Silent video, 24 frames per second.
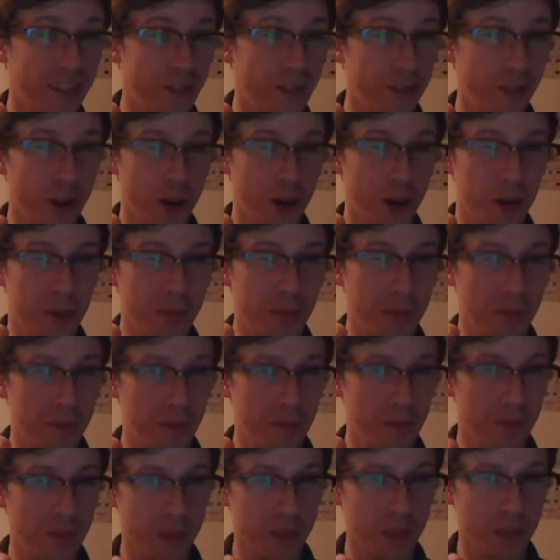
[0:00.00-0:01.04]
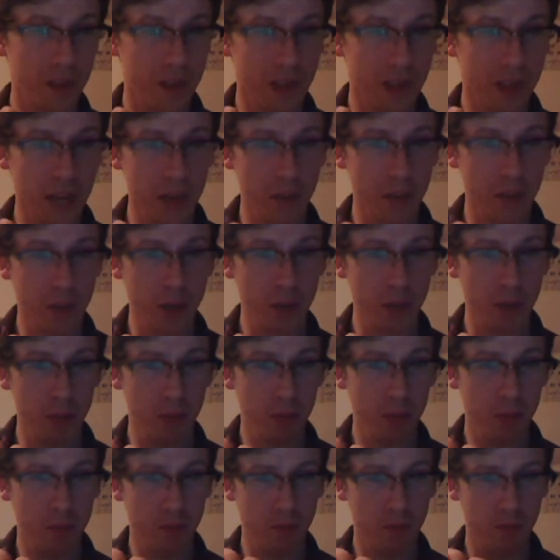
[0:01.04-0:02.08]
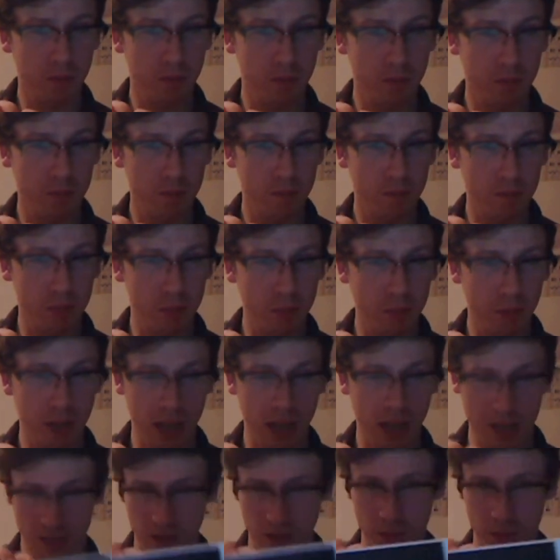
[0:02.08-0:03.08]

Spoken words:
for GameCube memory cards,